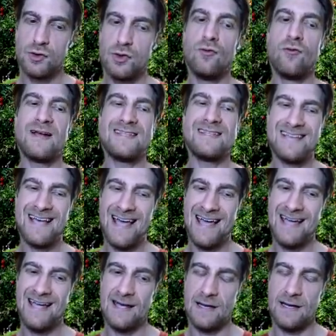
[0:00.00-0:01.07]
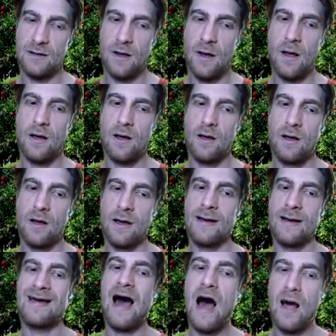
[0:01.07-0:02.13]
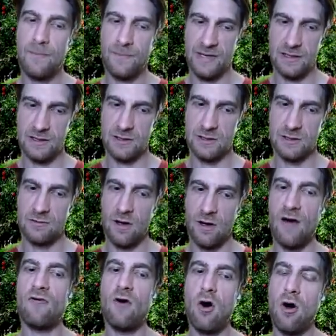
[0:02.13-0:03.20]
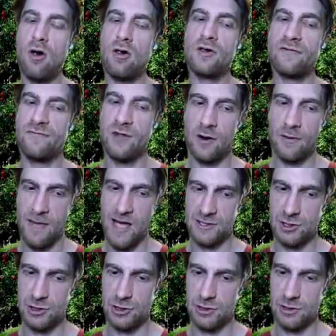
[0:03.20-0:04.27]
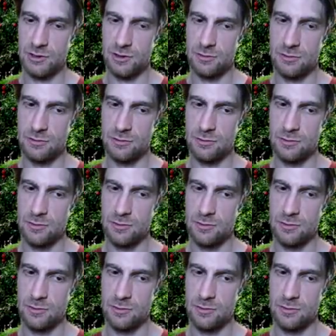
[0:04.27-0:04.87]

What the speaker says: to retain copies of all of their messages.